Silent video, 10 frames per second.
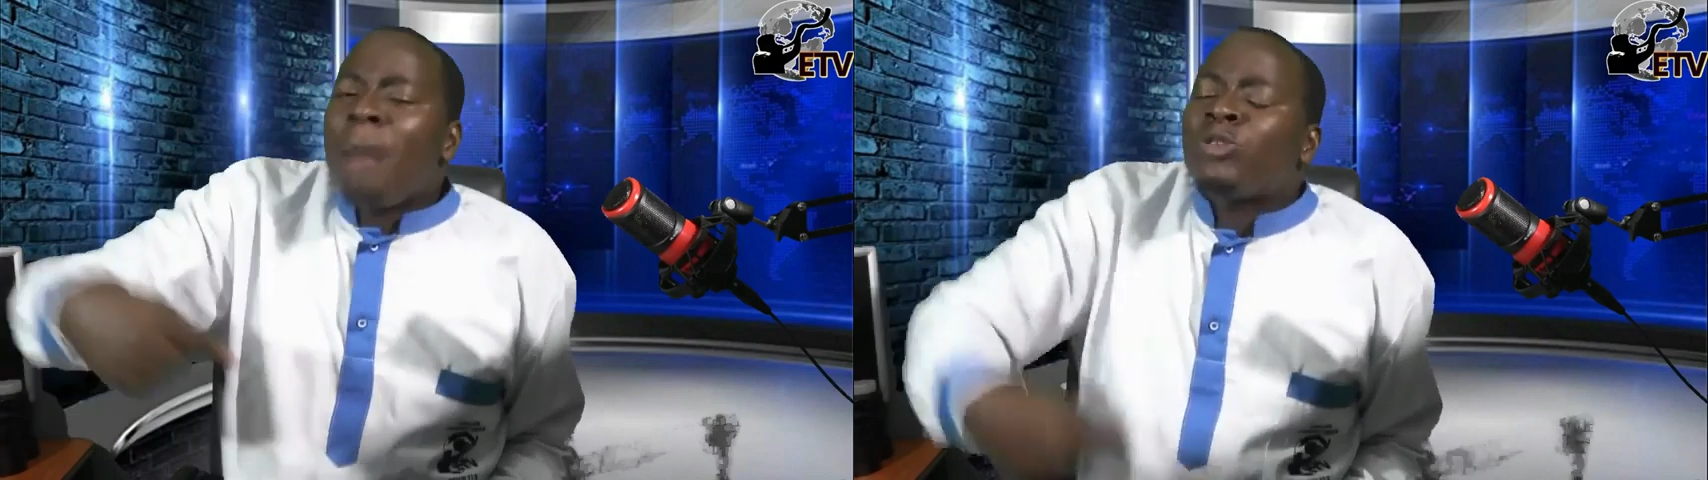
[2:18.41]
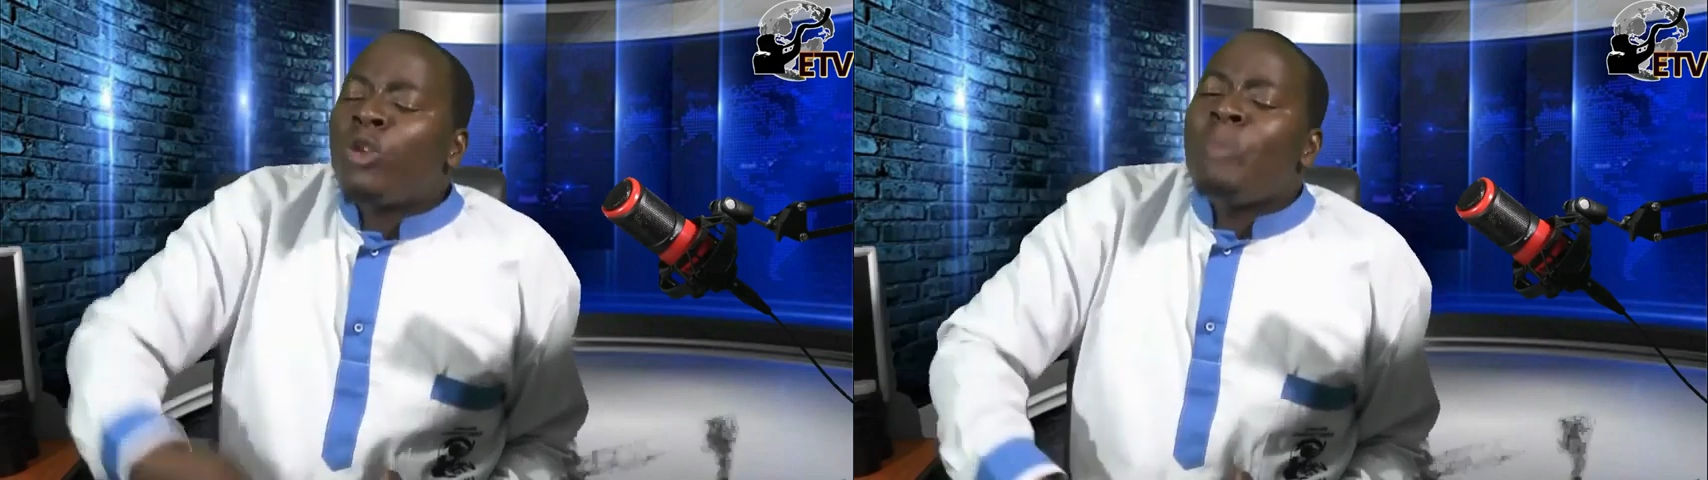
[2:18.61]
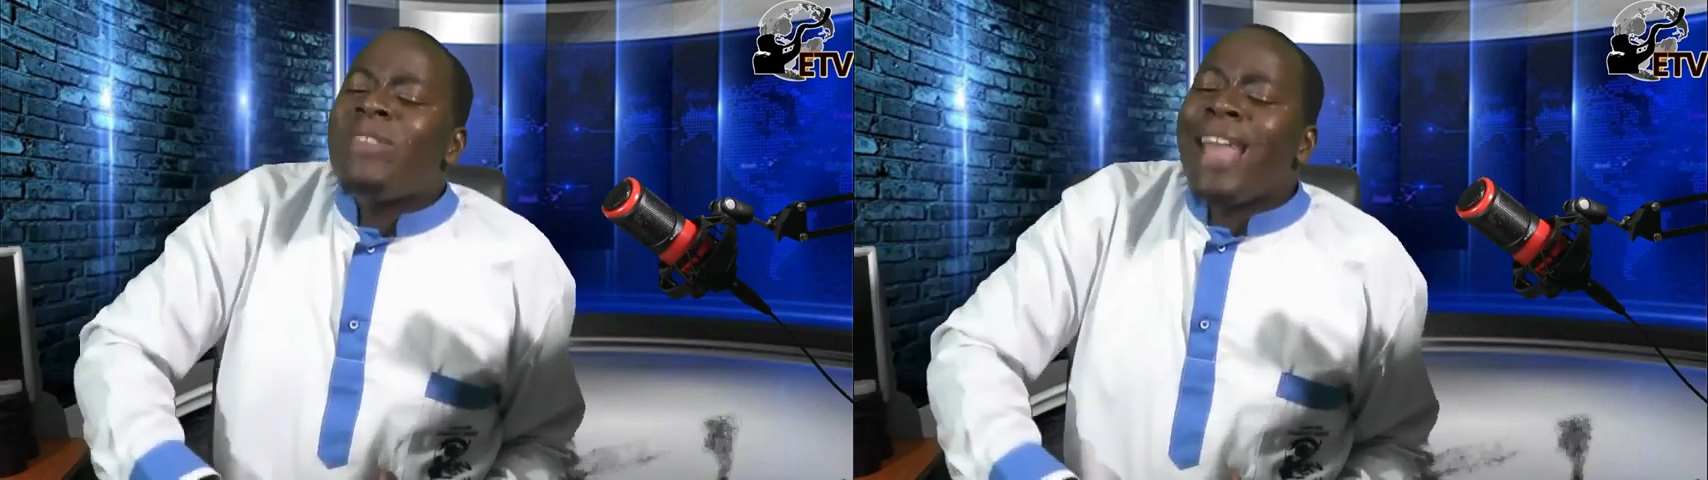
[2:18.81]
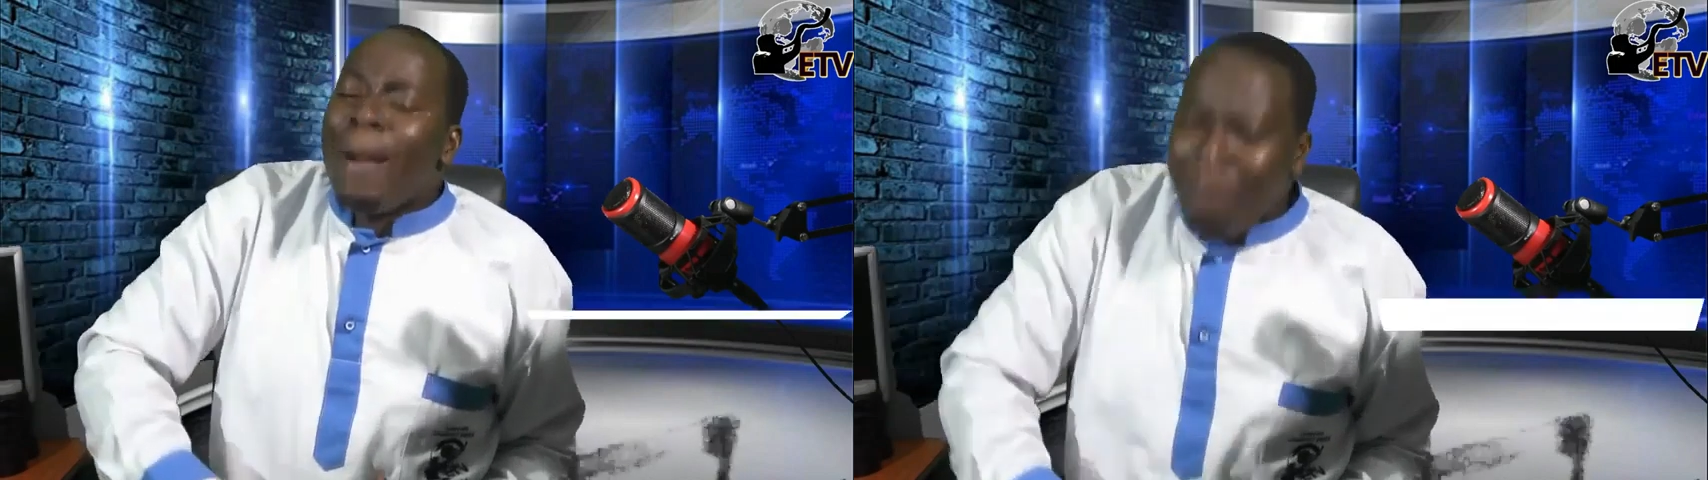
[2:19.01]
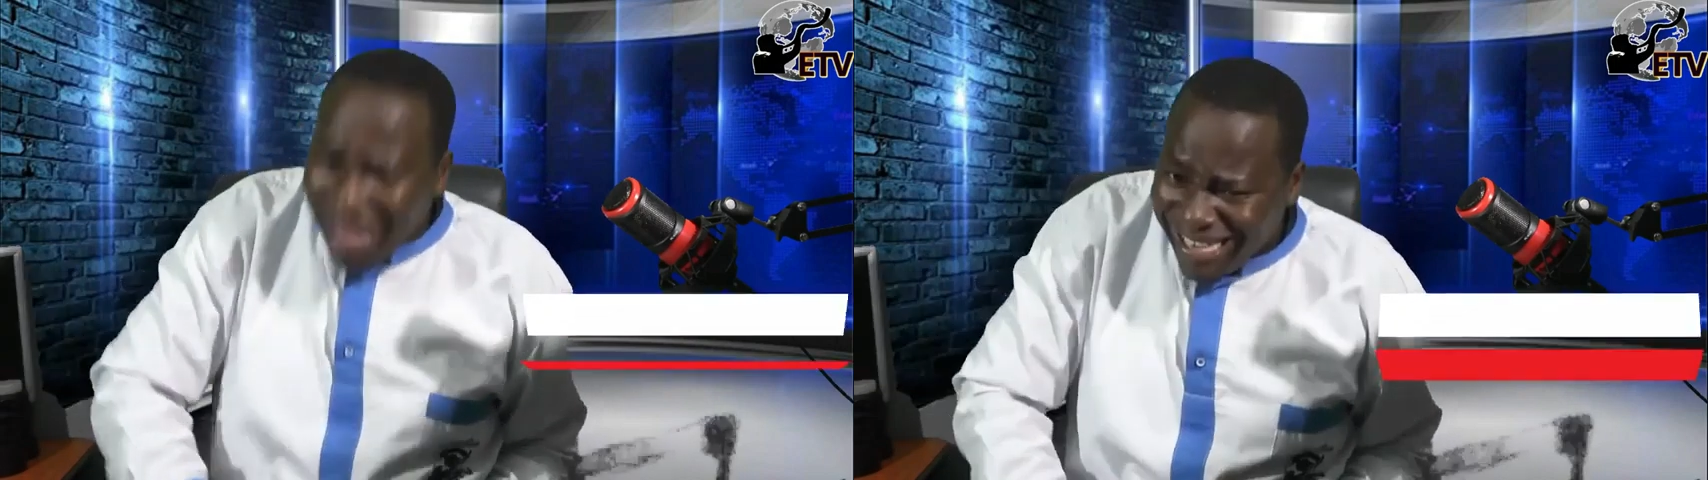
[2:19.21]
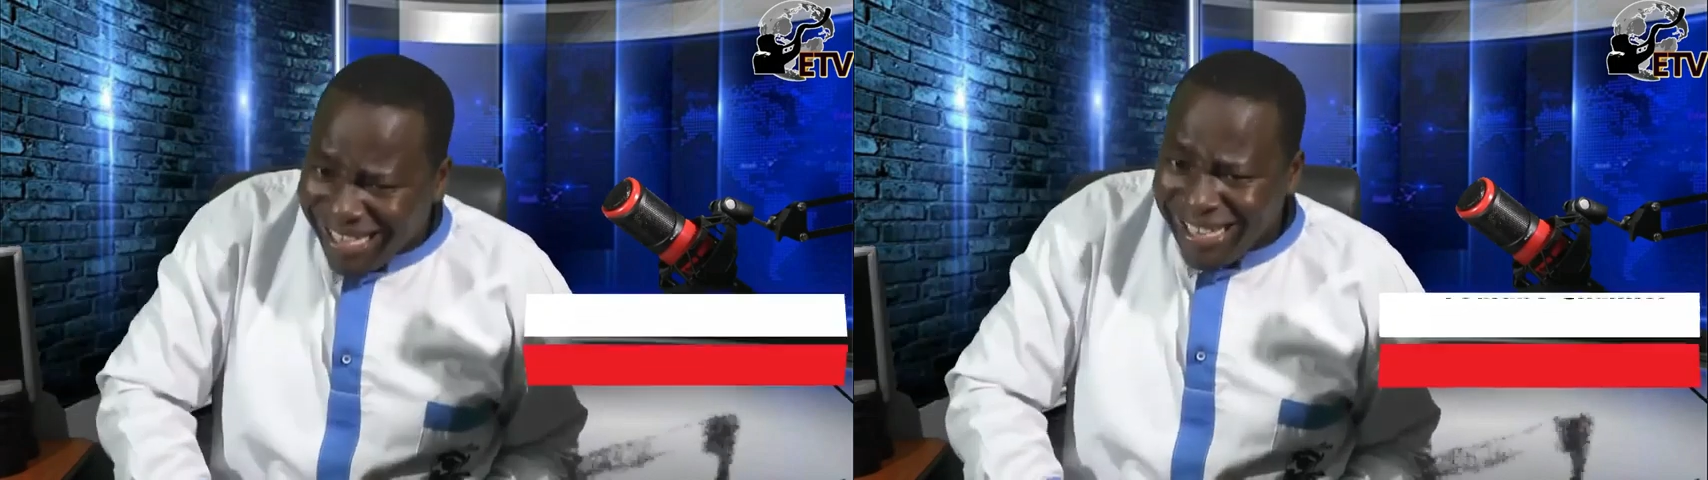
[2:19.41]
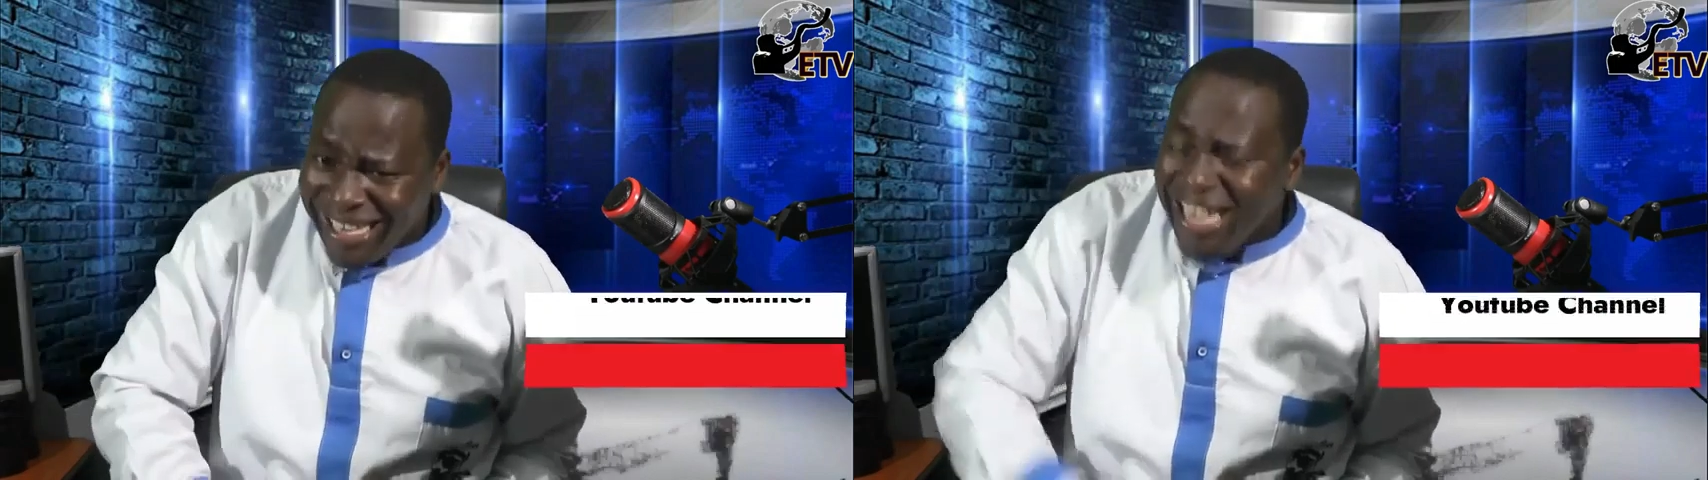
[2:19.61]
comes from their belly.